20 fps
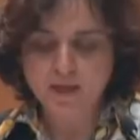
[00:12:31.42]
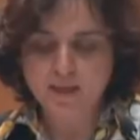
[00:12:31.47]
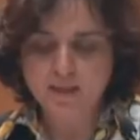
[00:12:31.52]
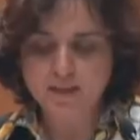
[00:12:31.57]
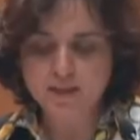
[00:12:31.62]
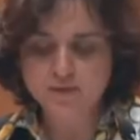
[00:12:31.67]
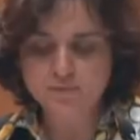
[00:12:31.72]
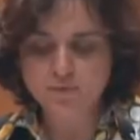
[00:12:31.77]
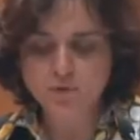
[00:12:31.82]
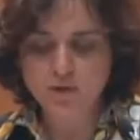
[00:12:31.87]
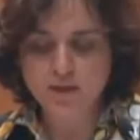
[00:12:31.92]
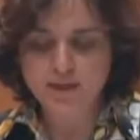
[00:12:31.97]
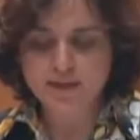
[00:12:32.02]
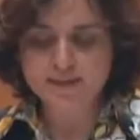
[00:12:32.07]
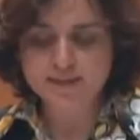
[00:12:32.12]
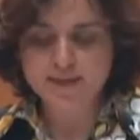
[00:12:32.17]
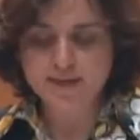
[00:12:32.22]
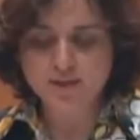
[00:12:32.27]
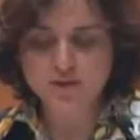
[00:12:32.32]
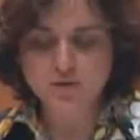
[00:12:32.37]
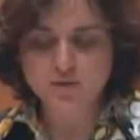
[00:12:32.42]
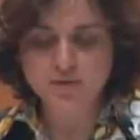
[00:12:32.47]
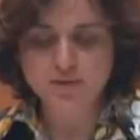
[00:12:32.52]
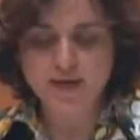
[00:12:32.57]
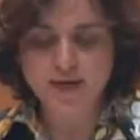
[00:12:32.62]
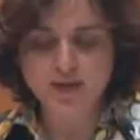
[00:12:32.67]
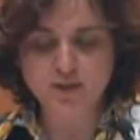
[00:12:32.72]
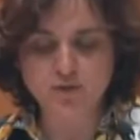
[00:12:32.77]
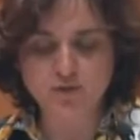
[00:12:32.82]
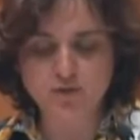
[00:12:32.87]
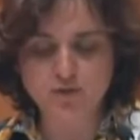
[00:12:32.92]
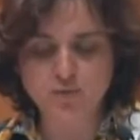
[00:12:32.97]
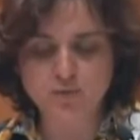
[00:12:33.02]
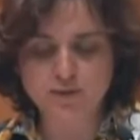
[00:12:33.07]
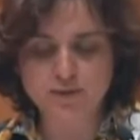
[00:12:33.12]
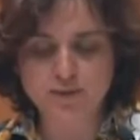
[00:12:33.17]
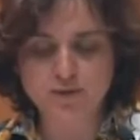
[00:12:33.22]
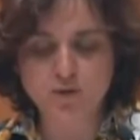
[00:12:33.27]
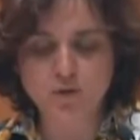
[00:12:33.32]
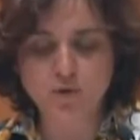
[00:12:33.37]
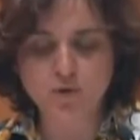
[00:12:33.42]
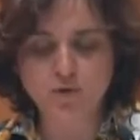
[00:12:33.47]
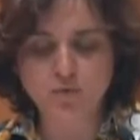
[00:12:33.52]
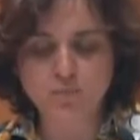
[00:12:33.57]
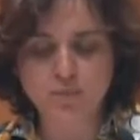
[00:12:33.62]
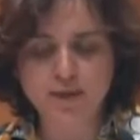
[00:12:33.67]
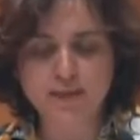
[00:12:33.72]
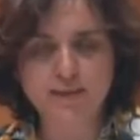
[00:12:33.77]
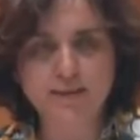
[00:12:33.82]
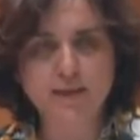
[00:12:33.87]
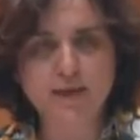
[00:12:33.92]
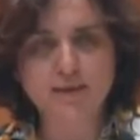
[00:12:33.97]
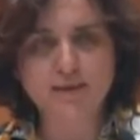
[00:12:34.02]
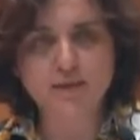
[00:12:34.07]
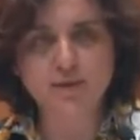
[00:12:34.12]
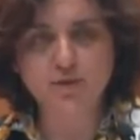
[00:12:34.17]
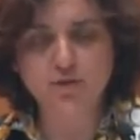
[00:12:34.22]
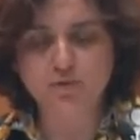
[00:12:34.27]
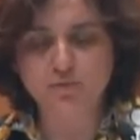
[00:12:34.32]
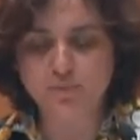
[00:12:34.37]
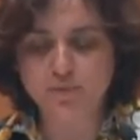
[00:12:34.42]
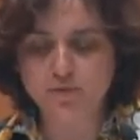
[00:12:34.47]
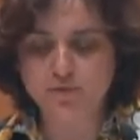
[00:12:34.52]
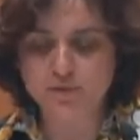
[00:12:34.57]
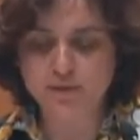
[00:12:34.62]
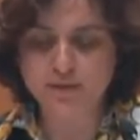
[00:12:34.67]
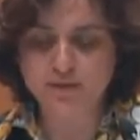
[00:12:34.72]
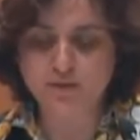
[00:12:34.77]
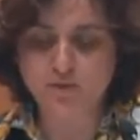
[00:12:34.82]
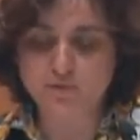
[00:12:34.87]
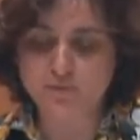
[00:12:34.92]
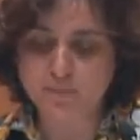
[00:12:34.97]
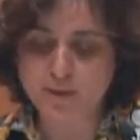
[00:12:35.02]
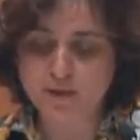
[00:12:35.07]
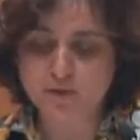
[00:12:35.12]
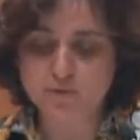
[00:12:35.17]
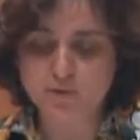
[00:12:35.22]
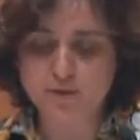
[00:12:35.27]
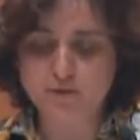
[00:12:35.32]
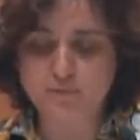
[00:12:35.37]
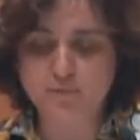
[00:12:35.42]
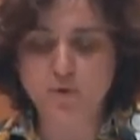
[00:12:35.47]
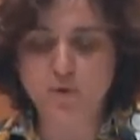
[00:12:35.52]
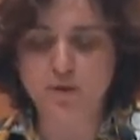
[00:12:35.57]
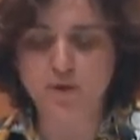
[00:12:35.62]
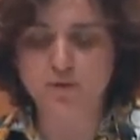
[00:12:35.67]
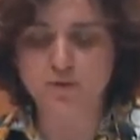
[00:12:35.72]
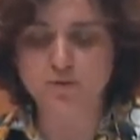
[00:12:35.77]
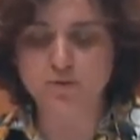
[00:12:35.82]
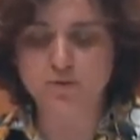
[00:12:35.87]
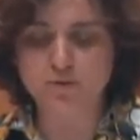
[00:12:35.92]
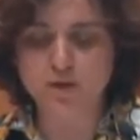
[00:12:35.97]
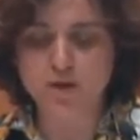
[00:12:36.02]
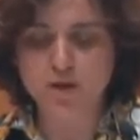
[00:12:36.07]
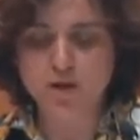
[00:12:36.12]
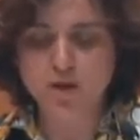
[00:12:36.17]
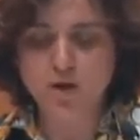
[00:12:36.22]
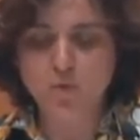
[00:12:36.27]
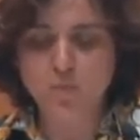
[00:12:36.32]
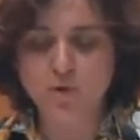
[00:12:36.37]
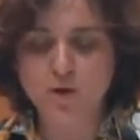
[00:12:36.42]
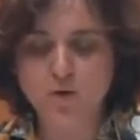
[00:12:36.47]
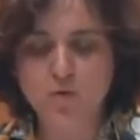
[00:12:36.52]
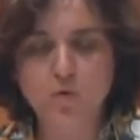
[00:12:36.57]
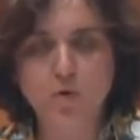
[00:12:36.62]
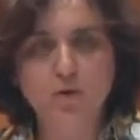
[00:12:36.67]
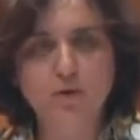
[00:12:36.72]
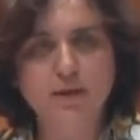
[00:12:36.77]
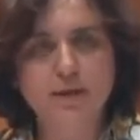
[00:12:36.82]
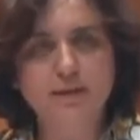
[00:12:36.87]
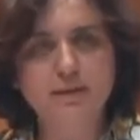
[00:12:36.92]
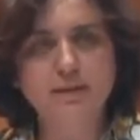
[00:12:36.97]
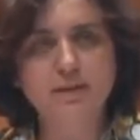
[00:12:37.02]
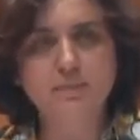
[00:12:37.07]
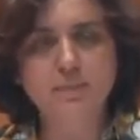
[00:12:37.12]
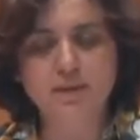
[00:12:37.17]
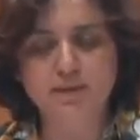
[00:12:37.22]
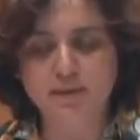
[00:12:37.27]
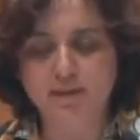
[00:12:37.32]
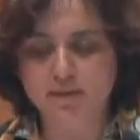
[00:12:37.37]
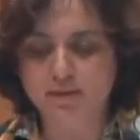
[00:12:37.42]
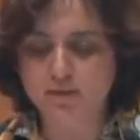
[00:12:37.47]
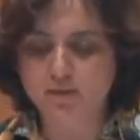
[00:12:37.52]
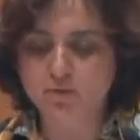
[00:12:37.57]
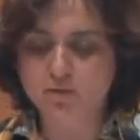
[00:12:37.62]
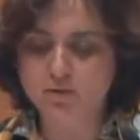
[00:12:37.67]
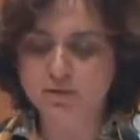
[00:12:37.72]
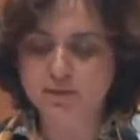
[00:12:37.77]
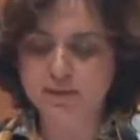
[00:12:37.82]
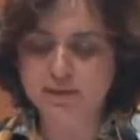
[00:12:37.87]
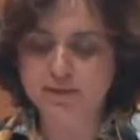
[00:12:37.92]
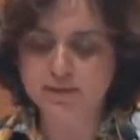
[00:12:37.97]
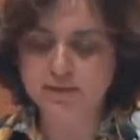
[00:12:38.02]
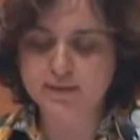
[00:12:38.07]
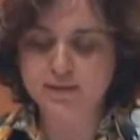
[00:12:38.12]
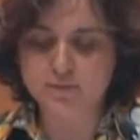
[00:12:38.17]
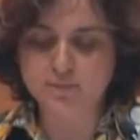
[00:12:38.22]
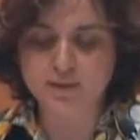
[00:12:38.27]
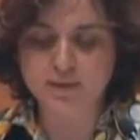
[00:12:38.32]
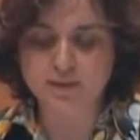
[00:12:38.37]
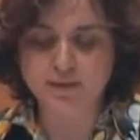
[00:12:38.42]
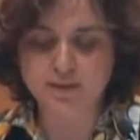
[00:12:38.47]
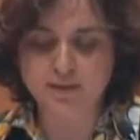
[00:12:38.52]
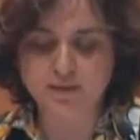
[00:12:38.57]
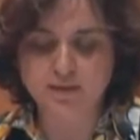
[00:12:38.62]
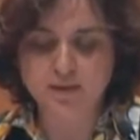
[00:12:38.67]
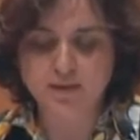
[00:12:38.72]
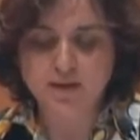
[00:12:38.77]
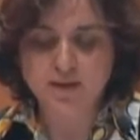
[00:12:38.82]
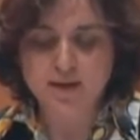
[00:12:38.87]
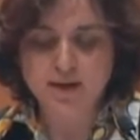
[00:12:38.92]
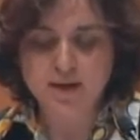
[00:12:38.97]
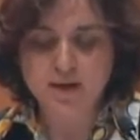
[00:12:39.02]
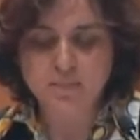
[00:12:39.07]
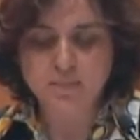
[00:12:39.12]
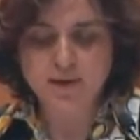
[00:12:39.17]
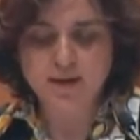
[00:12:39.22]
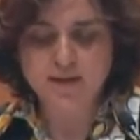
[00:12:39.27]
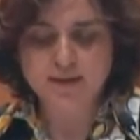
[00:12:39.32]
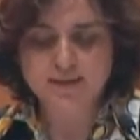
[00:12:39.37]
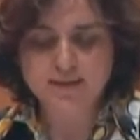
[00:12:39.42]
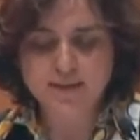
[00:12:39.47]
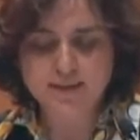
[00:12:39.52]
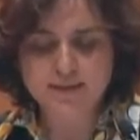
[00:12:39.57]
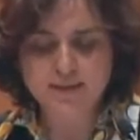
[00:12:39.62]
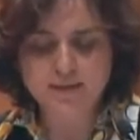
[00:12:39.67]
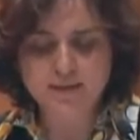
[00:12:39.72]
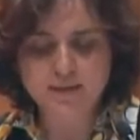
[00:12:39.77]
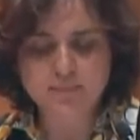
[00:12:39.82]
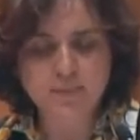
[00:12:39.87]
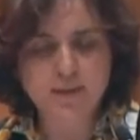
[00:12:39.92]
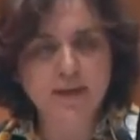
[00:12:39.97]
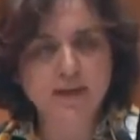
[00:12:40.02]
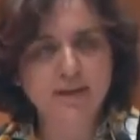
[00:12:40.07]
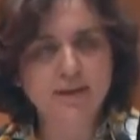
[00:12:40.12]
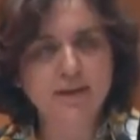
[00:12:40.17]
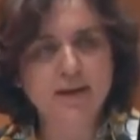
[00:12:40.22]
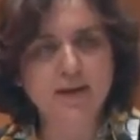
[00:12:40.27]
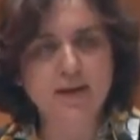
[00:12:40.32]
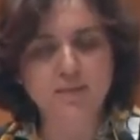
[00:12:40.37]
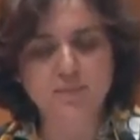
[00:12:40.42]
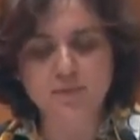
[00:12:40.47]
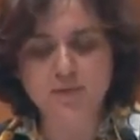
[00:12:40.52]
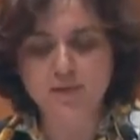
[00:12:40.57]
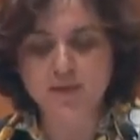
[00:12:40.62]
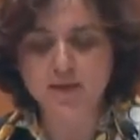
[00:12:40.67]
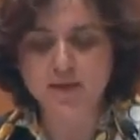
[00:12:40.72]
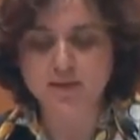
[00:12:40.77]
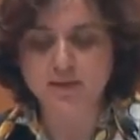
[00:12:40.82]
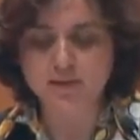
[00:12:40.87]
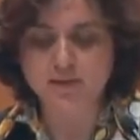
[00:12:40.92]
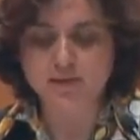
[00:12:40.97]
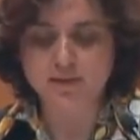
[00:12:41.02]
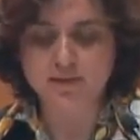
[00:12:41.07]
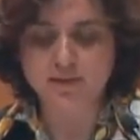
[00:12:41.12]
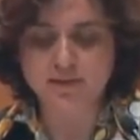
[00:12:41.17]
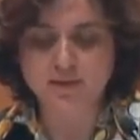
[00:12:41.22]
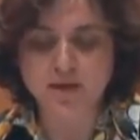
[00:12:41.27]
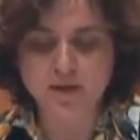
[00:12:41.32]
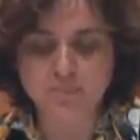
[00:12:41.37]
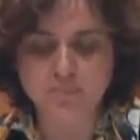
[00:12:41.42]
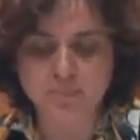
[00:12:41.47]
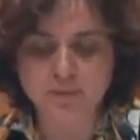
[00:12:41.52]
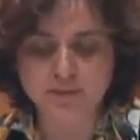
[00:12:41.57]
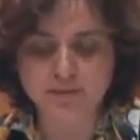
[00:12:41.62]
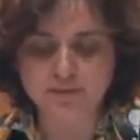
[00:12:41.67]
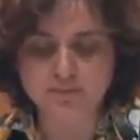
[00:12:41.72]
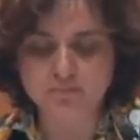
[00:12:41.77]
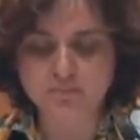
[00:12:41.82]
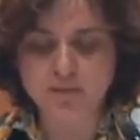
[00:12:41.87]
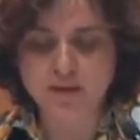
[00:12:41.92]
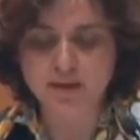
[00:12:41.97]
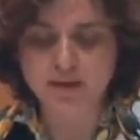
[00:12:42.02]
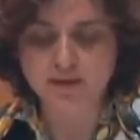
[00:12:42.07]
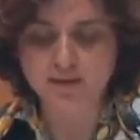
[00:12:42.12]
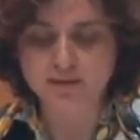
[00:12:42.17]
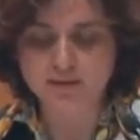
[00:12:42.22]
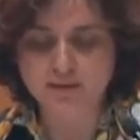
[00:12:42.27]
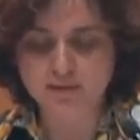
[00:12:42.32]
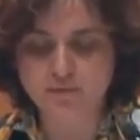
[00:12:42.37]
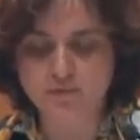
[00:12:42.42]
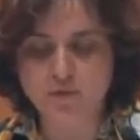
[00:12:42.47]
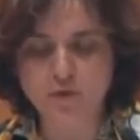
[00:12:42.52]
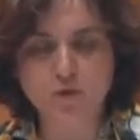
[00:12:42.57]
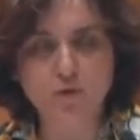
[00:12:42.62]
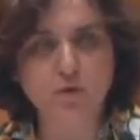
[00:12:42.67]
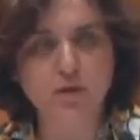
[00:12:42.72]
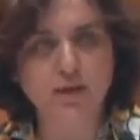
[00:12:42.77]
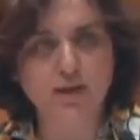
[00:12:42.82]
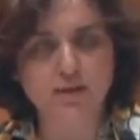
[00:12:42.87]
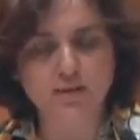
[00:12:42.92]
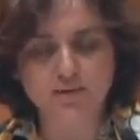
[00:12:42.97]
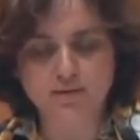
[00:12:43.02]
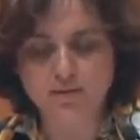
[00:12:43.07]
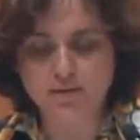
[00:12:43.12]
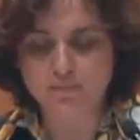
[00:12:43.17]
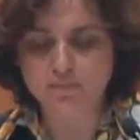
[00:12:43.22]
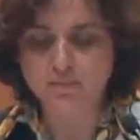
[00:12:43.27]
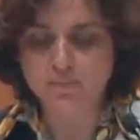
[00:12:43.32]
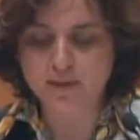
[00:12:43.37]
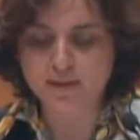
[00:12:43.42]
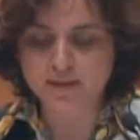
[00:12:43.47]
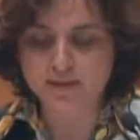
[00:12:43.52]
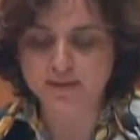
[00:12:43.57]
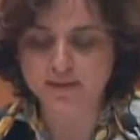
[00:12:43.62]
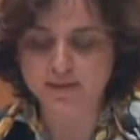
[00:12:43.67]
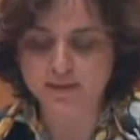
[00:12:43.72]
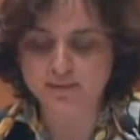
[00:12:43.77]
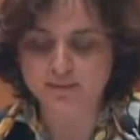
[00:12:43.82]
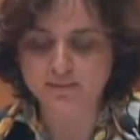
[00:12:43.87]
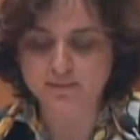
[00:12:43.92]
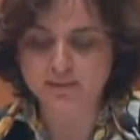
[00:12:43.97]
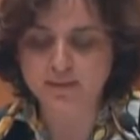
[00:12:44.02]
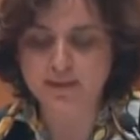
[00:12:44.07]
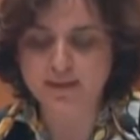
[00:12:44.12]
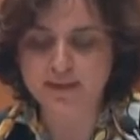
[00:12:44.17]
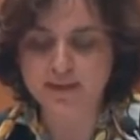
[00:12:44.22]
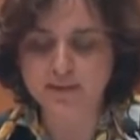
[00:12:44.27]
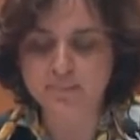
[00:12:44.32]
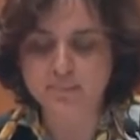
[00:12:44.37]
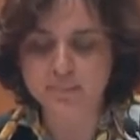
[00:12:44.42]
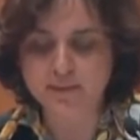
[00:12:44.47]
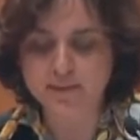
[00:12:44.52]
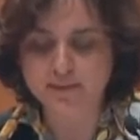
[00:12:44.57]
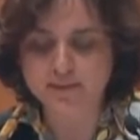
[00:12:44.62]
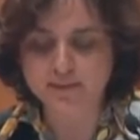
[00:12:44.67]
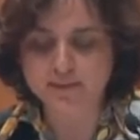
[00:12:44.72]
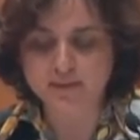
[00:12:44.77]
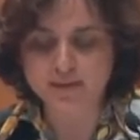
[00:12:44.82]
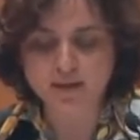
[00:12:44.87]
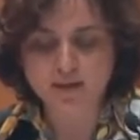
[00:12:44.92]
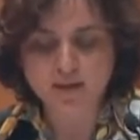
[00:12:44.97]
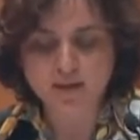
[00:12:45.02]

These vocalization sections, which occupy dozens of music of manuscript folios, were called kratimata or teretismata, and bear such atypical names as trumpet, bell, viola, Persian, like a peach,